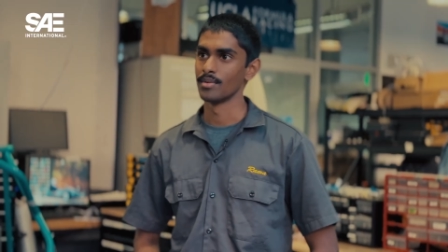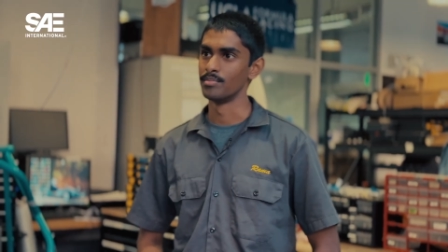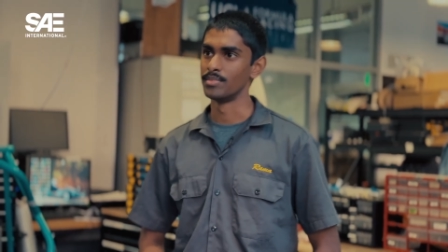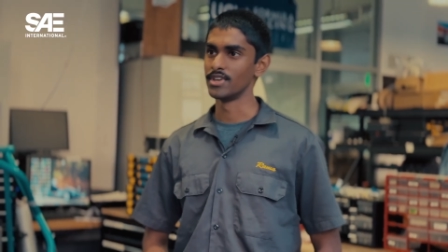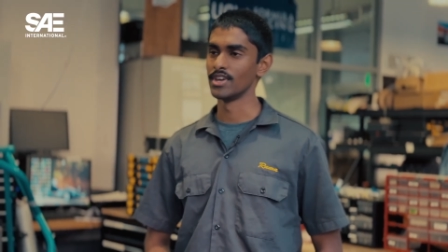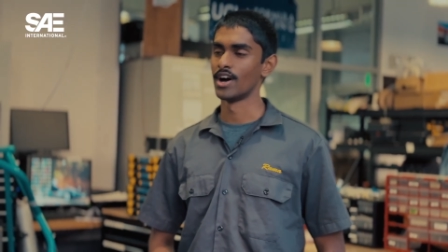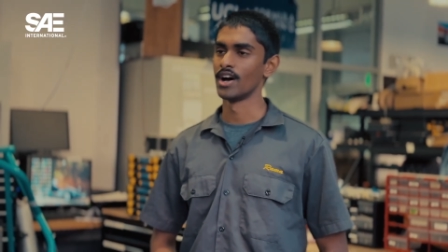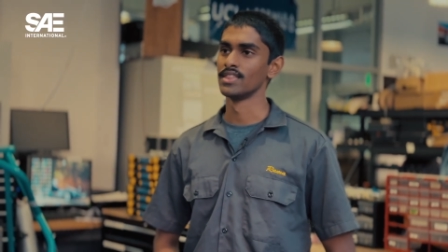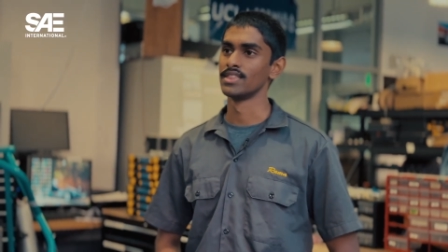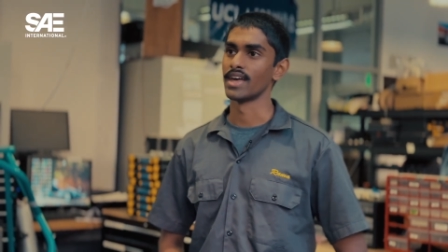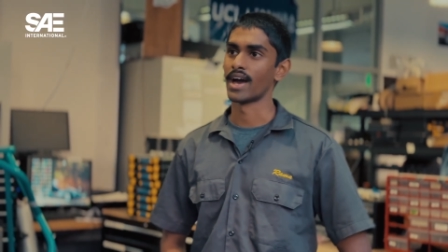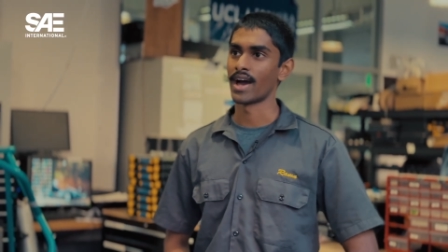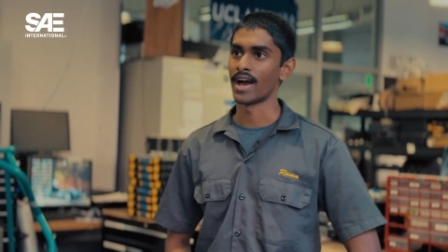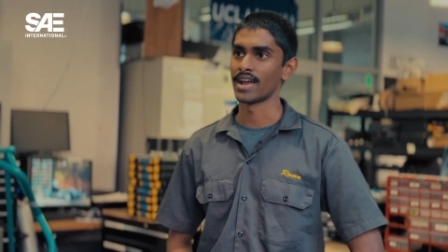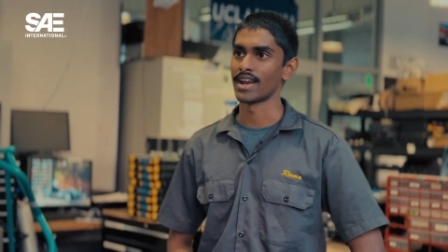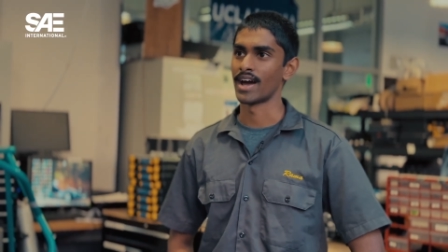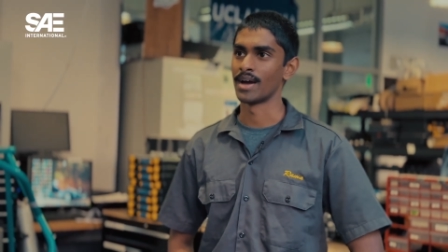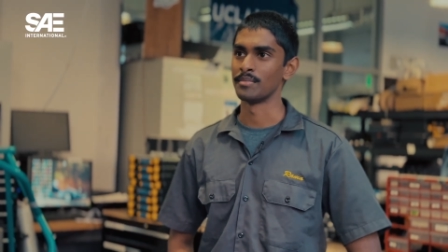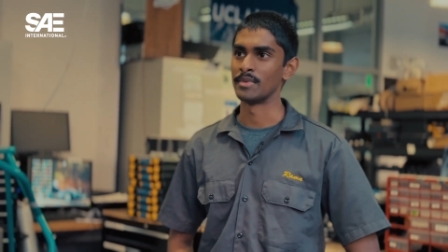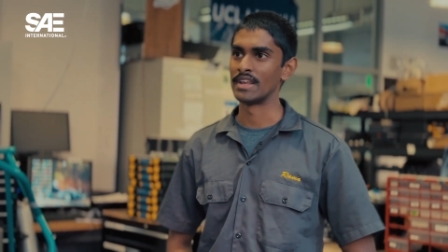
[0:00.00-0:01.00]
beyond
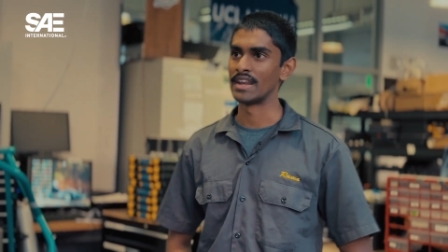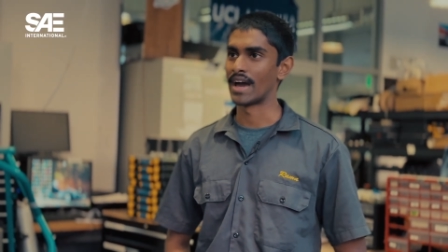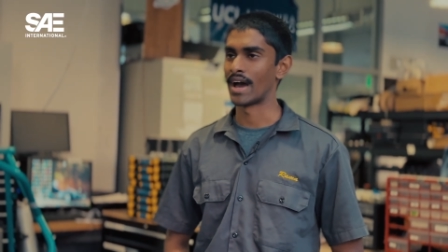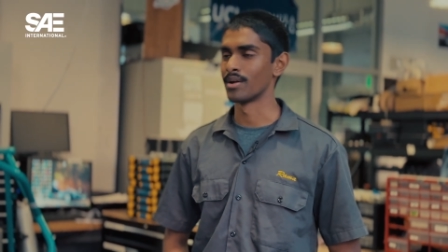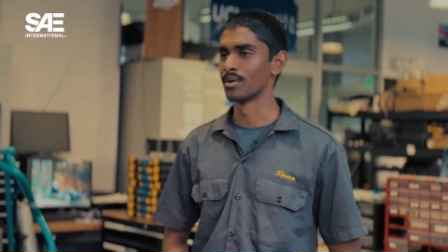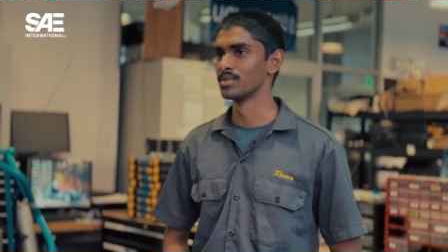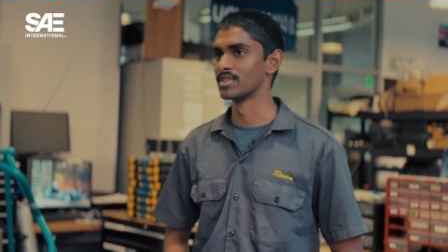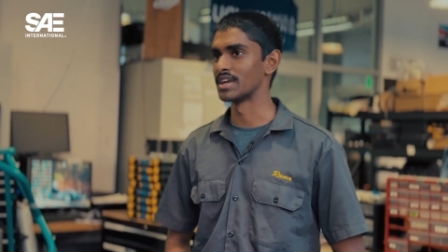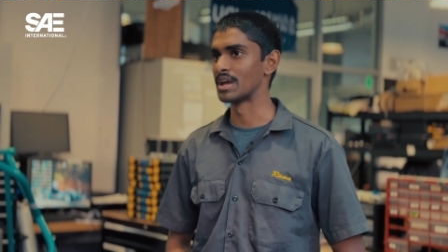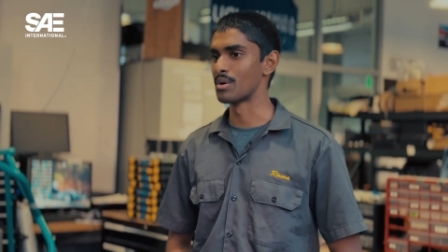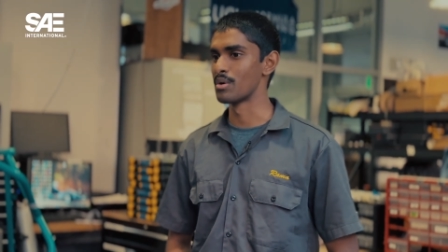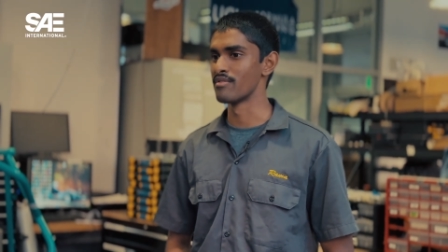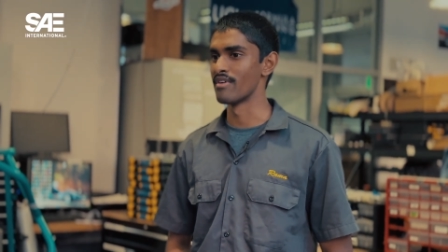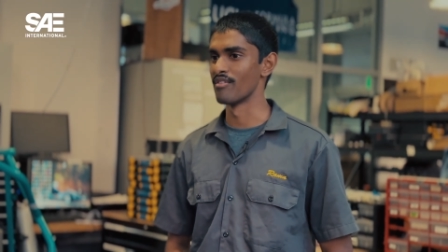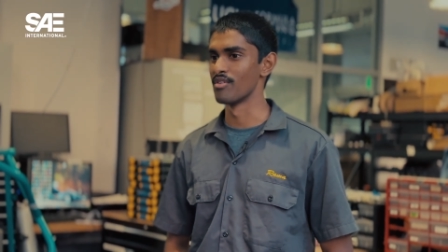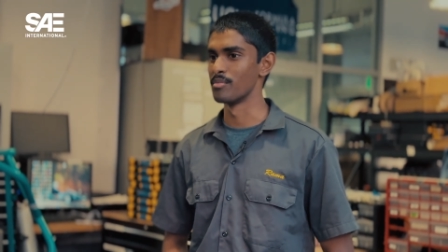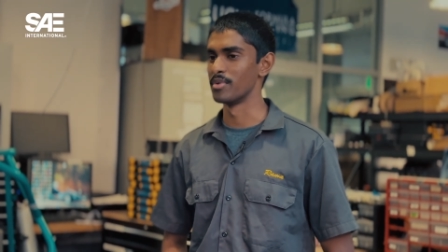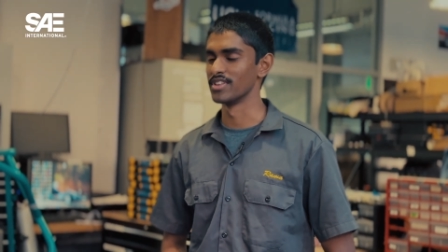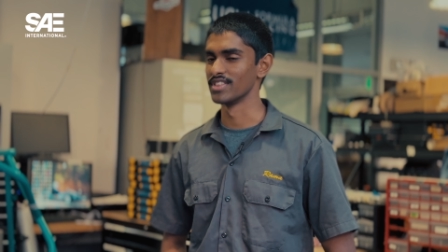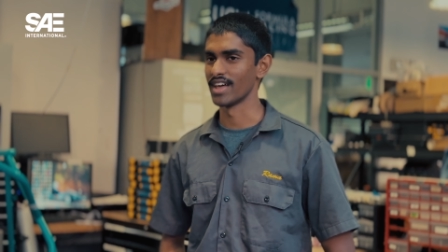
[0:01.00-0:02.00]
that, I mean, I don't think we've
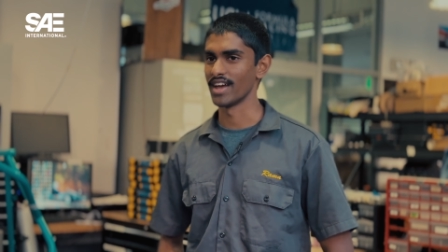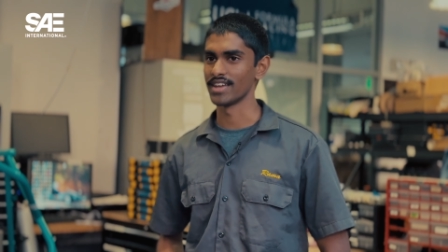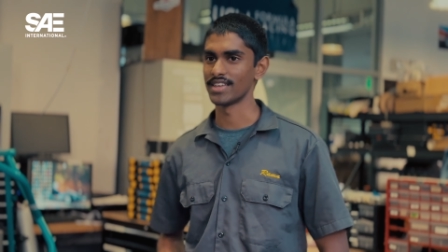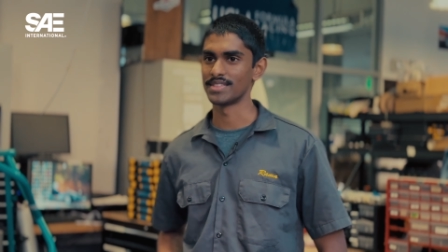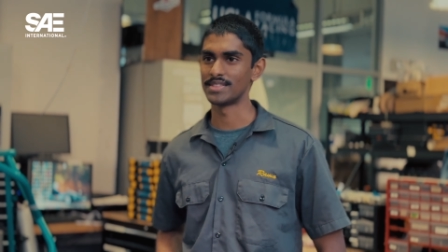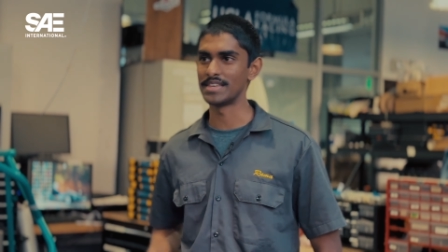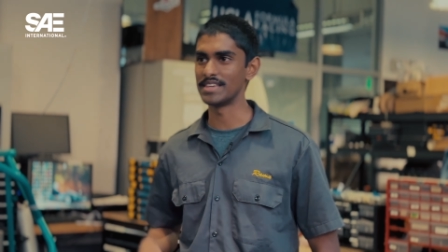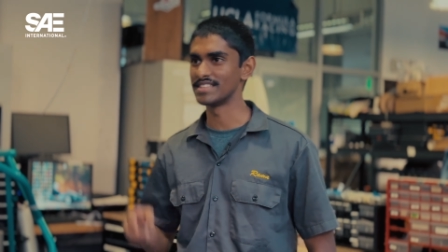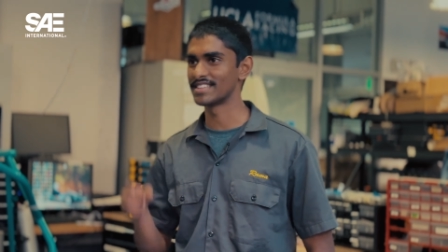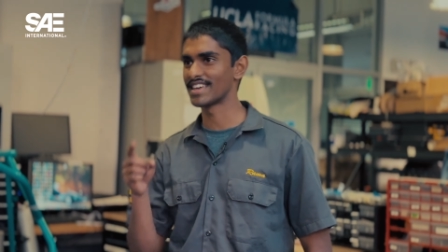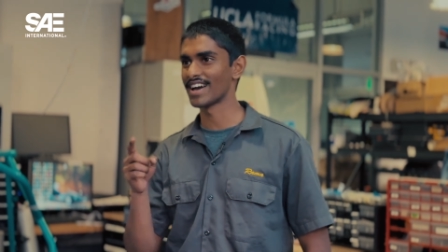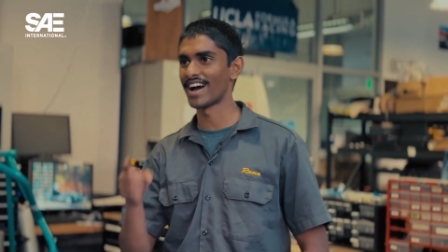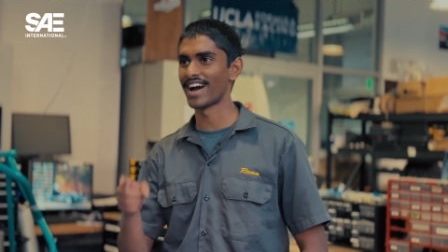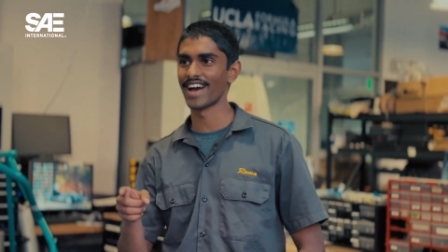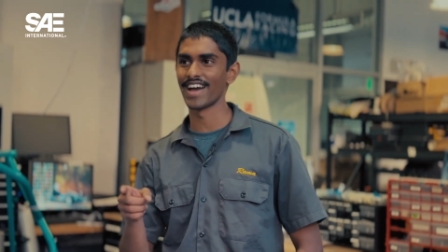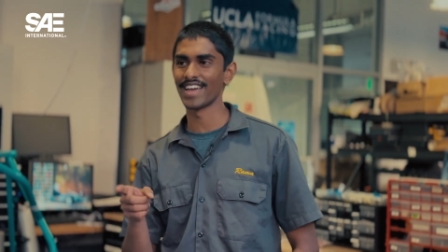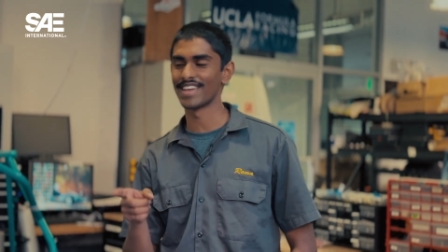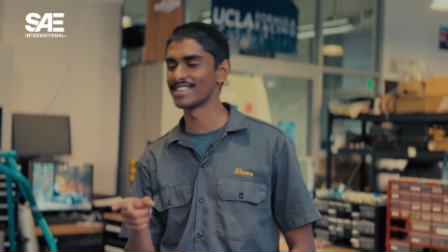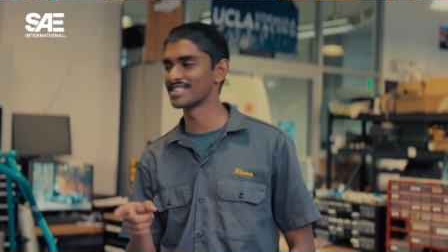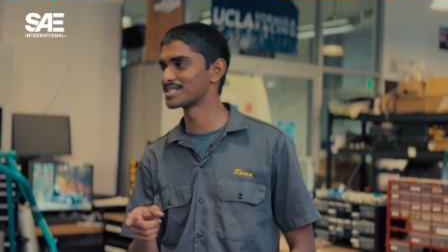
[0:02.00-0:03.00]
ever been like these
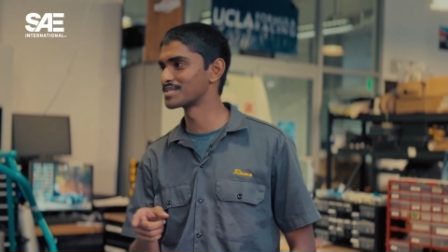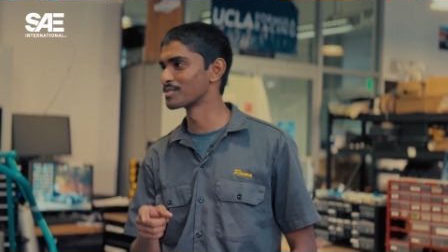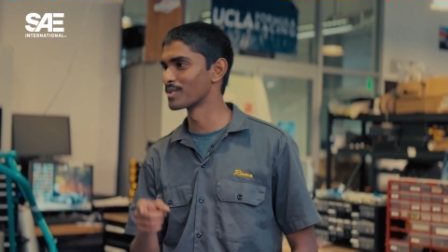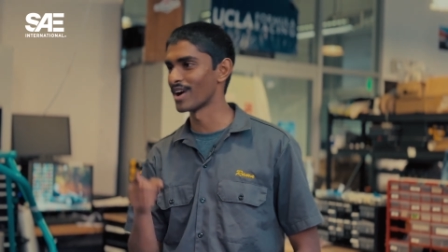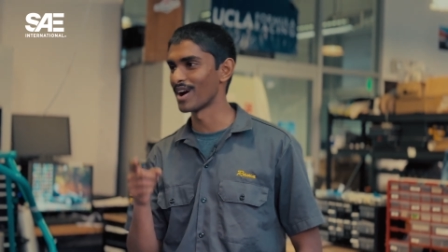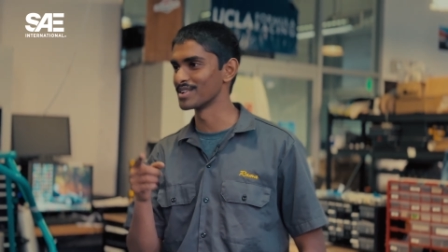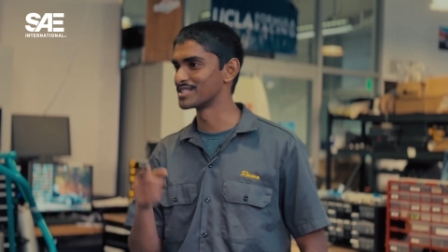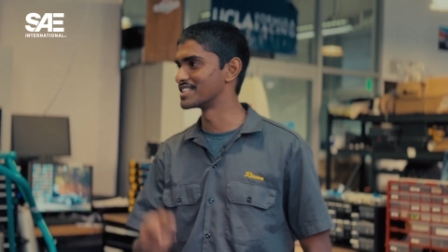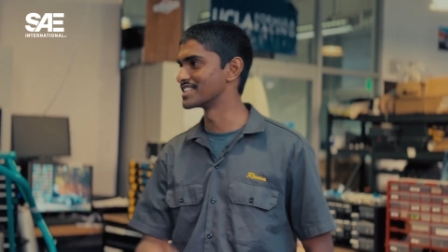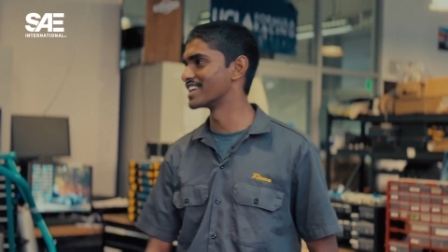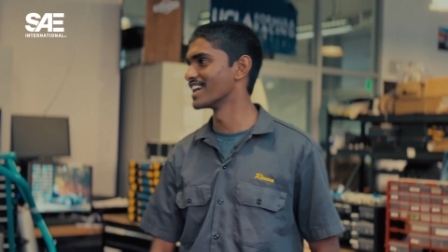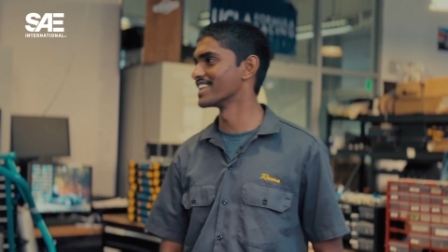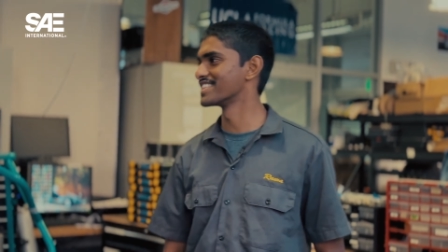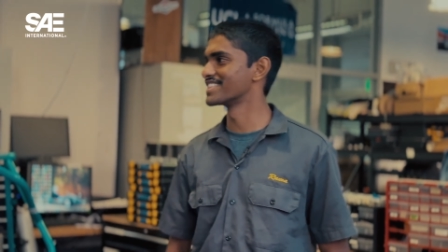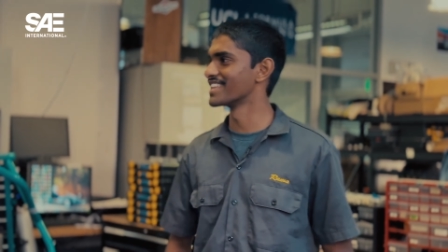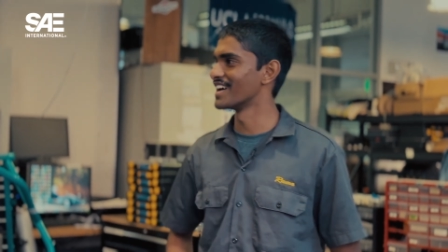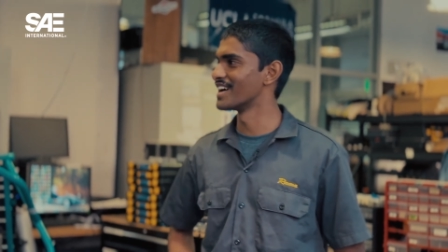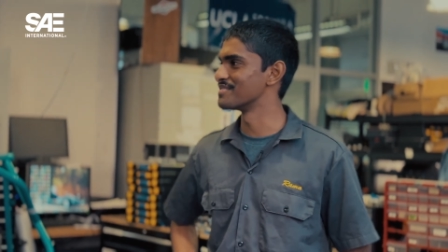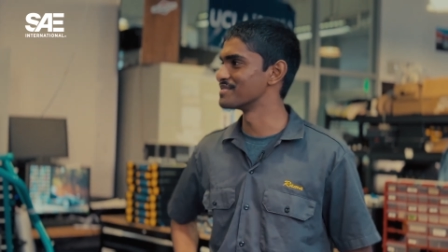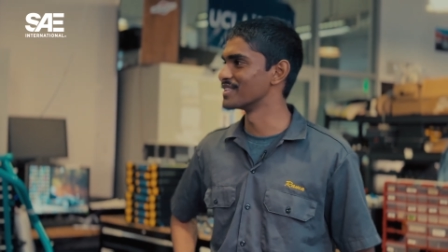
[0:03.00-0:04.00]
guys. We're out to get
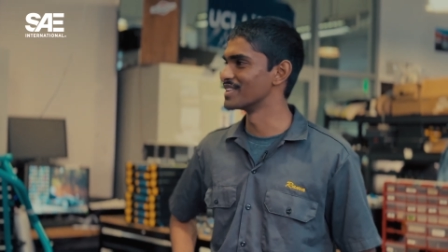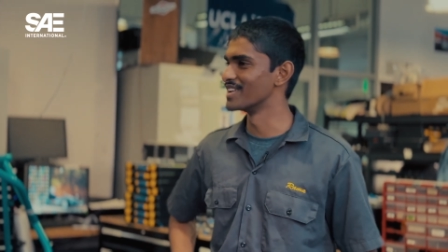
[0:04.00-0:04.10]
them.